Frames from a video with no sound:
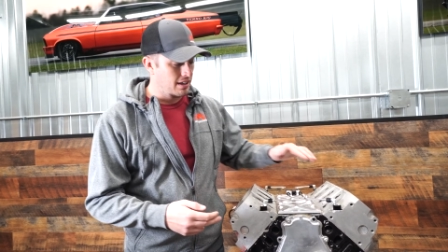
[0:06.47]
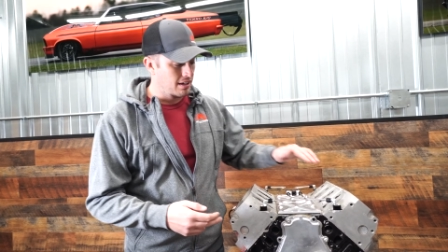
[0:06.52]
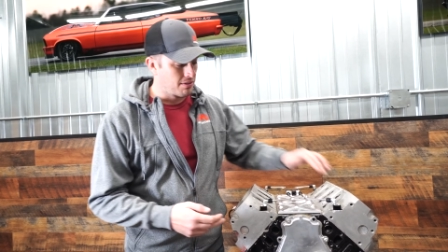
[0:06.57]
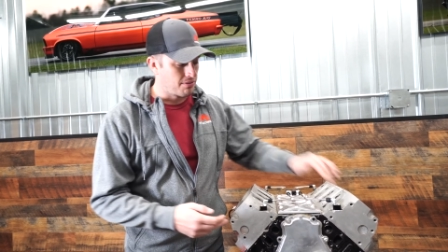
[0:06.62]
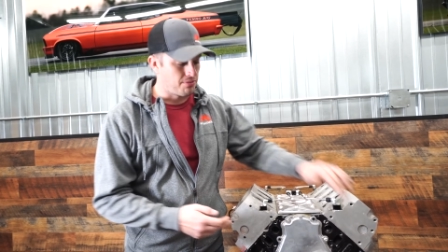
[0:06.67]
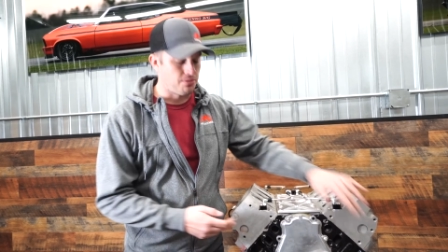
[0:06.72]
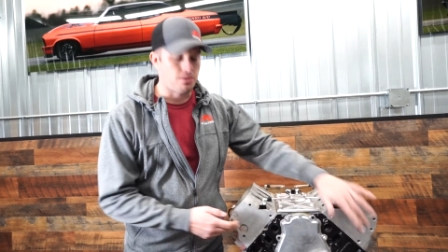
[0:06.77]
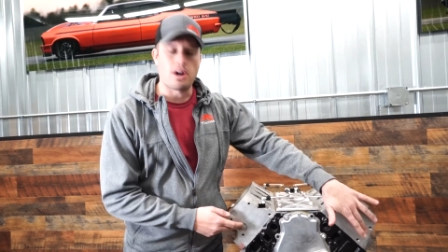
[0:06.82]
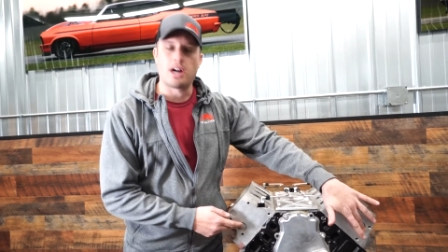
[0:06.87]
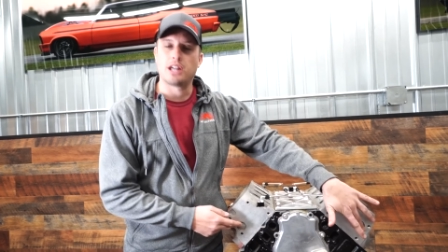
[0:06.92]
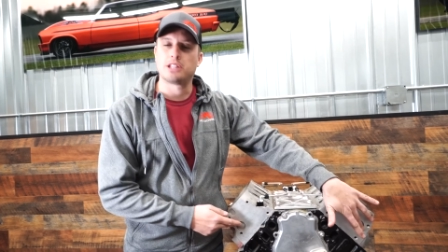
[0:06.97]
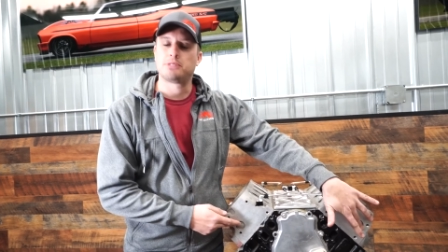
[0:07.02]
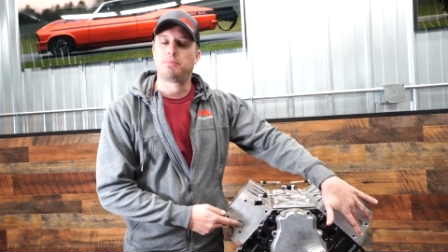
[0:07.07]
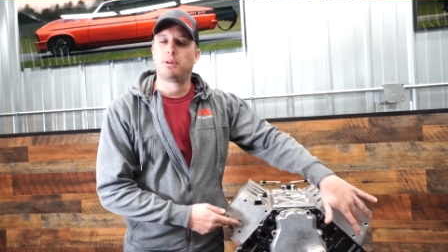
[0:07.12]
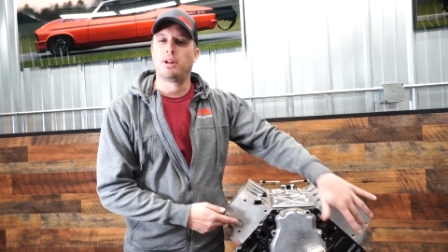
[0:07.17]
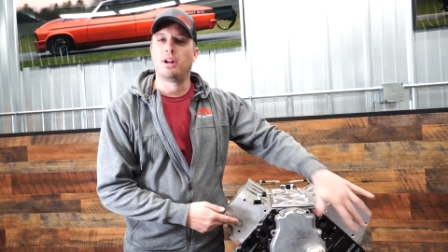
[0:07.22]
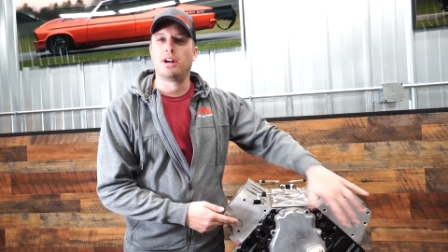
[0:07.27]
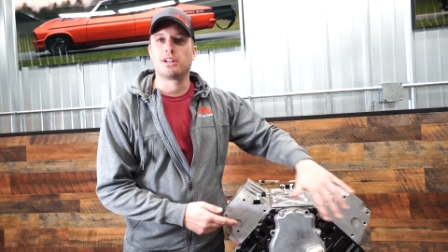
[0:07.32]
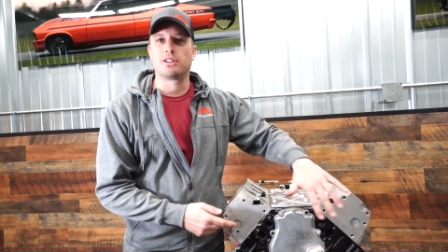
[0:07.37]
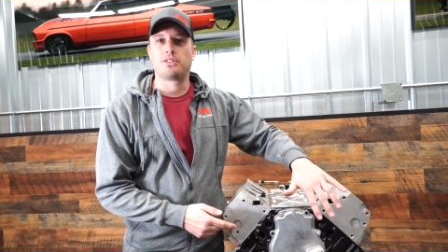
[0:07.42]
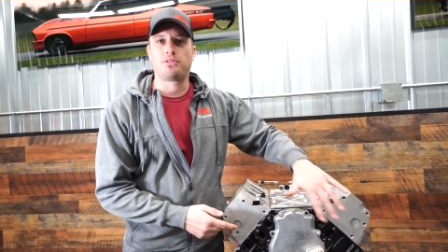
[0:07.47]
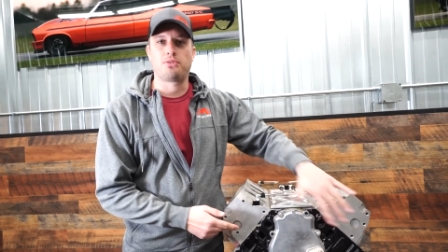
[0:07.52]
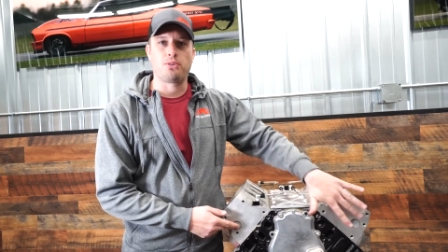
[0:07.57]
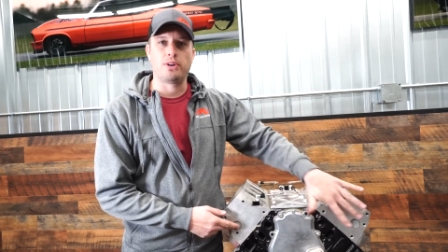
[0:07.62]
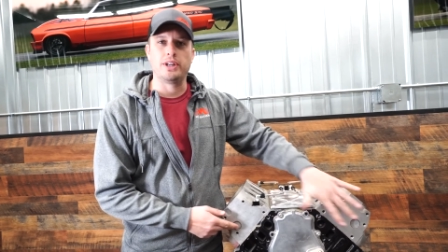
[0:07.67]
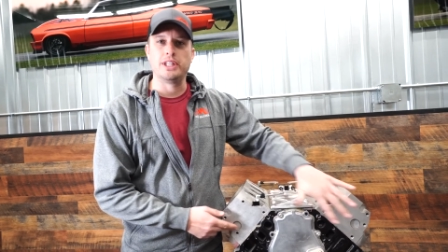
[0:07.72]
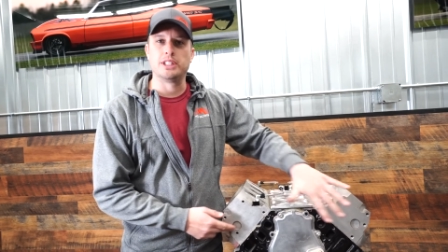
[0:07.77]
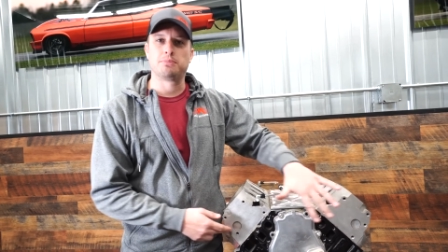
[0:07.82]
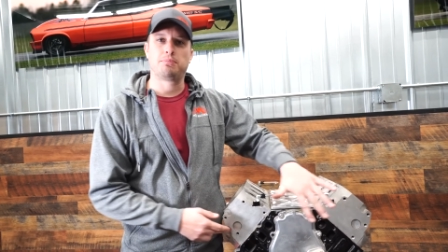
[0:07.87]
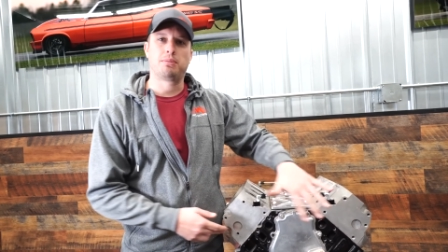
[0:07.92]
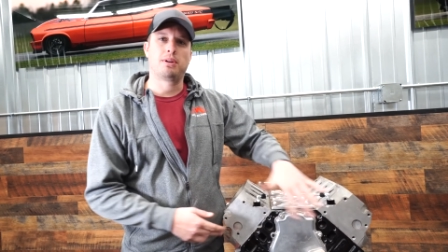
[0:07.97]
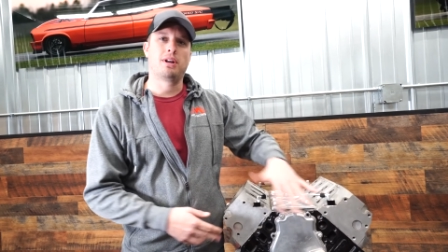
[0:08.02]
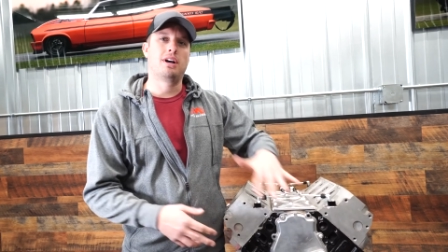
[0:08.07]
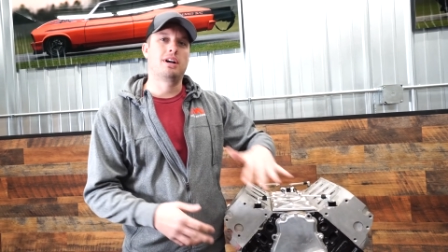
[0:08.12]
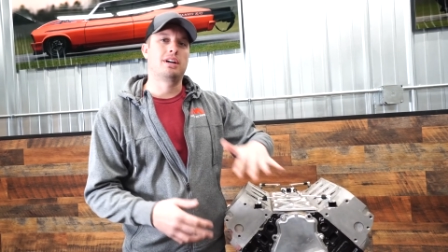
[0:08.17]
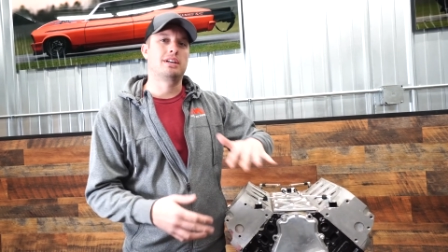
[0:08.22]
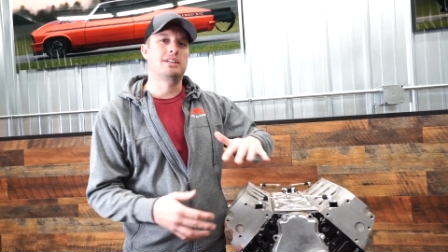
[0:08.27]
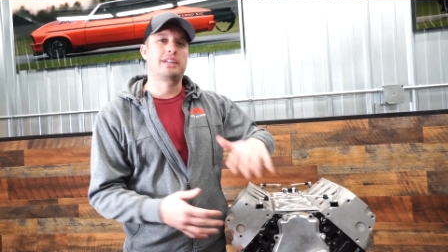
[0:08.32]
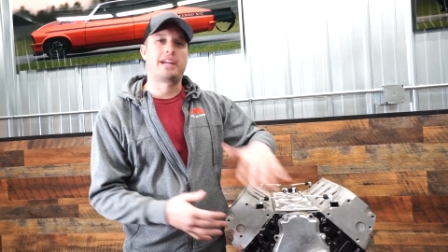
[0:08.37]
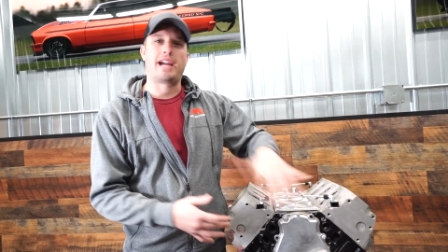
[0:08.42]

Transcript: frost plugs, freeze plugs,